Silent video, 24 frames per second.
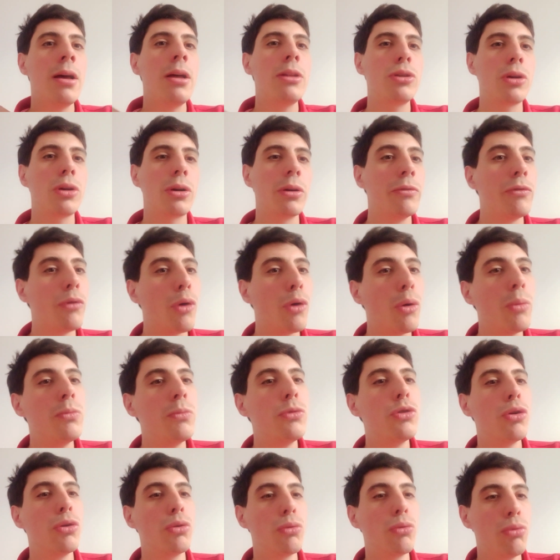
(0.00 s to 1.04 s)
to conform
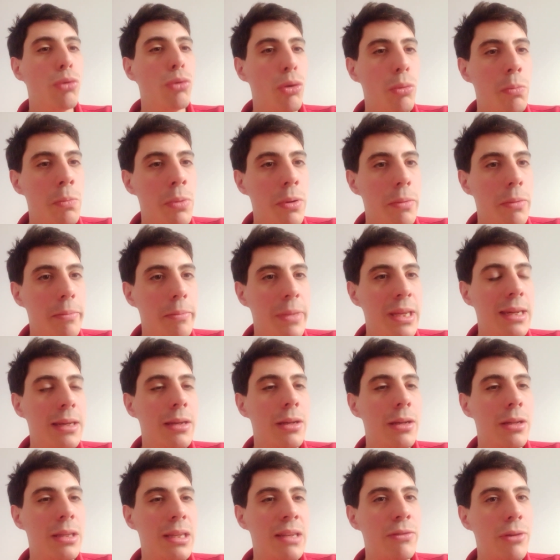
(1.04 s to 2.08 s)
to a group, meaning
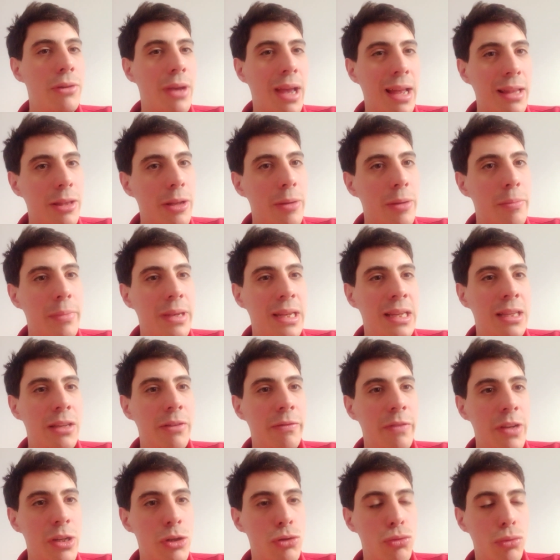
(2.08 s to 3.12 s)
that if you had them
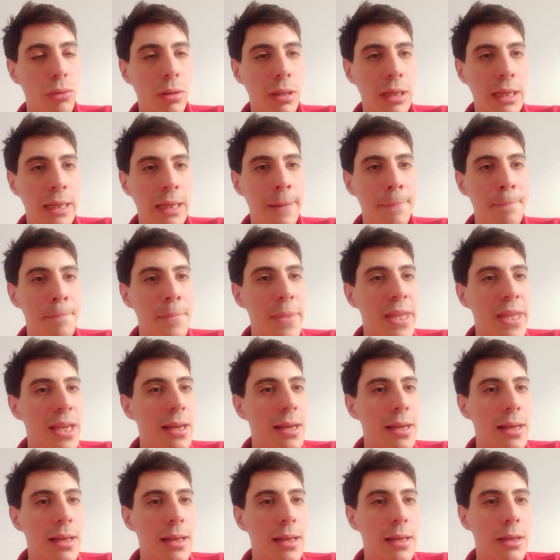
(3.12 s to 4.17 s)
individually,
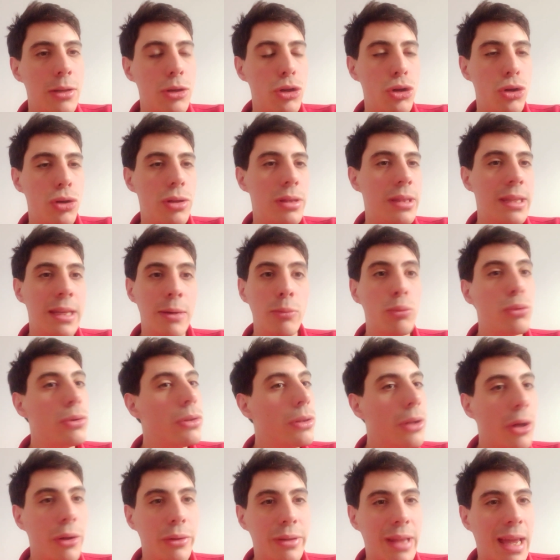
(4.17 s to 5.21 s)
you, they would
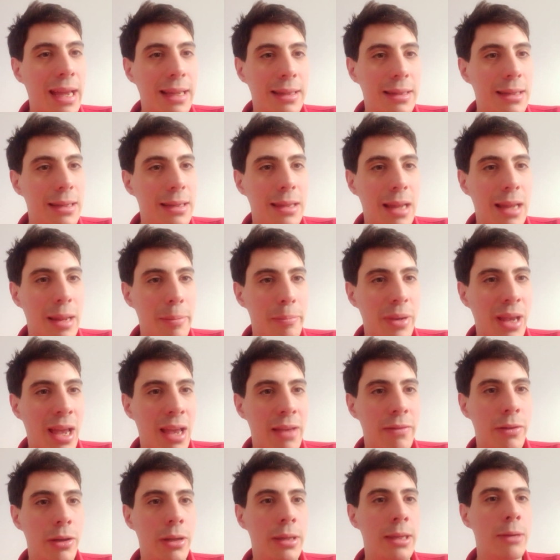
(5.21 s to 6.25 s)
not act in that
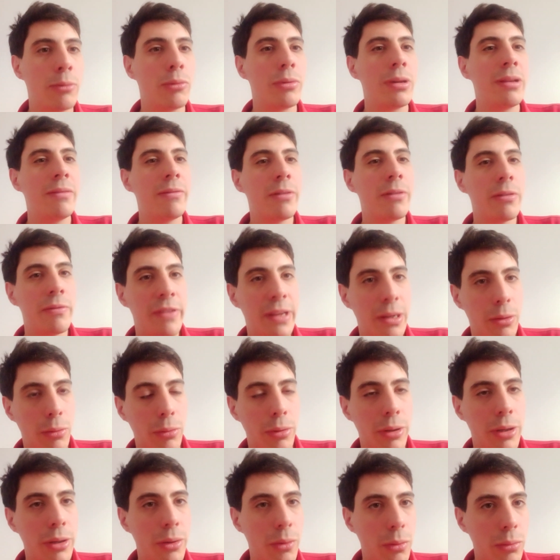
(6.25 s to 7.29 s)
behavior and they would even feel
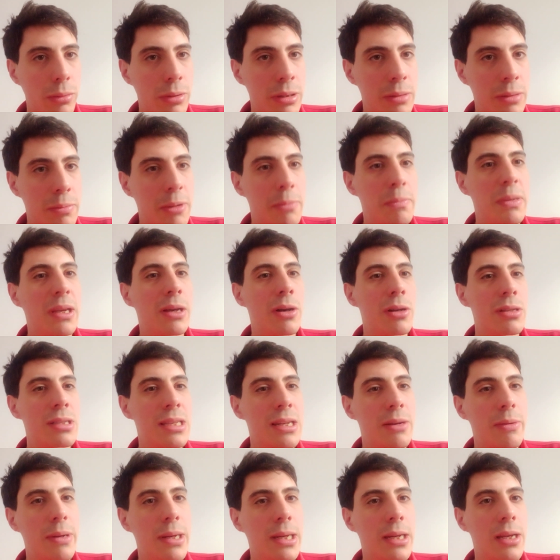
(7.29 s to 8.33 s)
guilt. But because
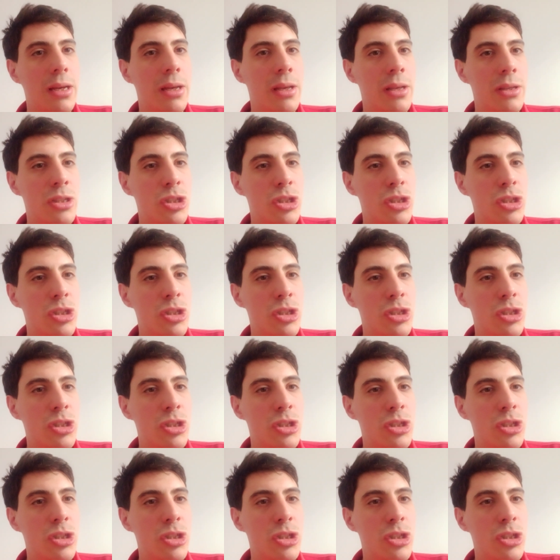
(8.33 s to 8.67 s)
they're in a